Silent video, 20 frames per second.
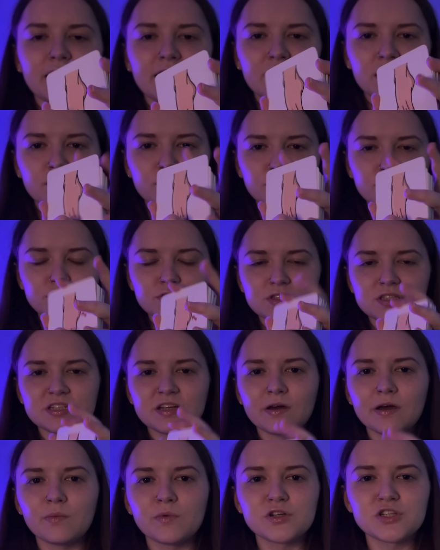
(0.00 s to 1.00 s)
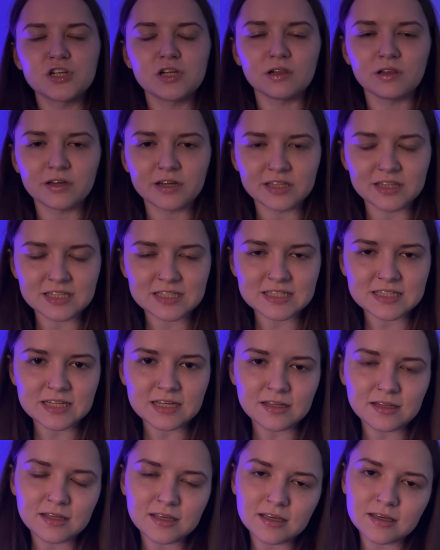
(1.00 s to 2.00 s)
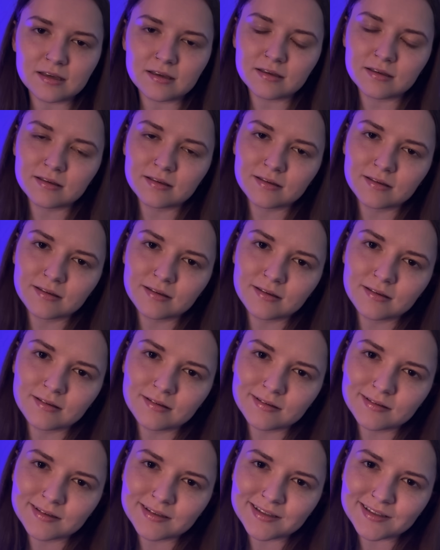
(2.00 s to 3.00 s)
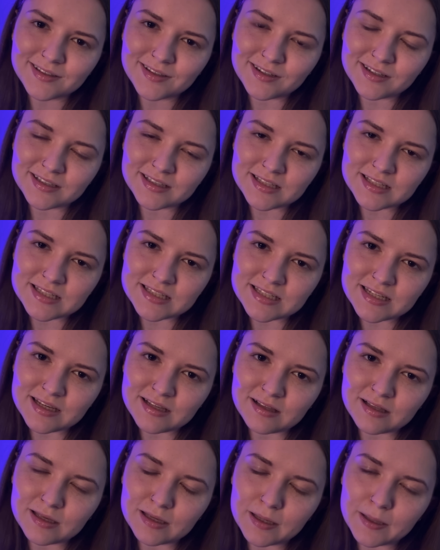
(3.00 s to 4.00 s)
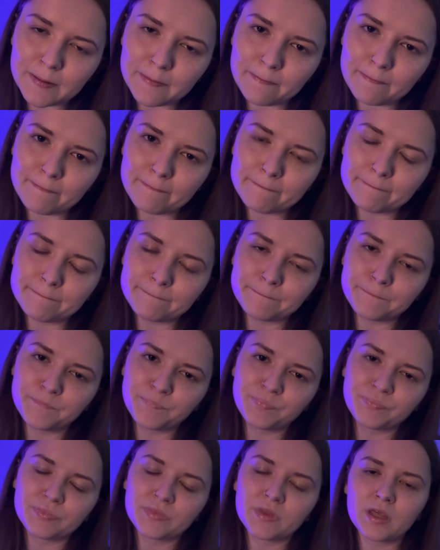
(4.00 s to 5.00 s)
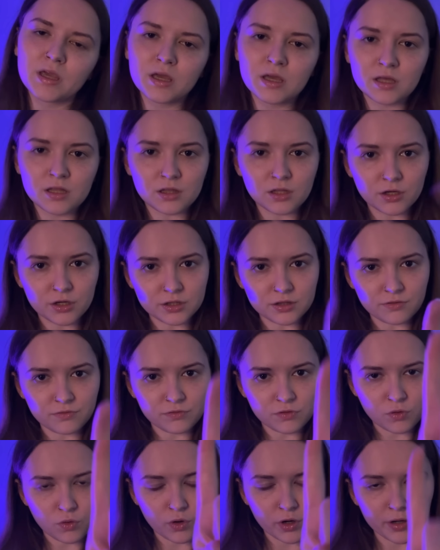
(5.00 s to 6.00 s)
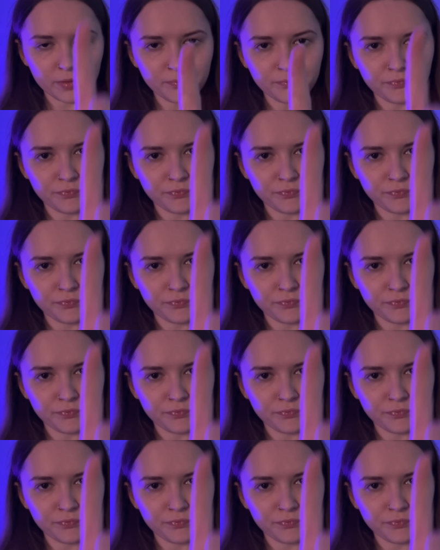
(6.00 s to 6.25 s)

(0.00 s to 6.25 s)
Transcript: Animals. Now I want you to look at the ceiling. Look at the ceiling. Look at the floor.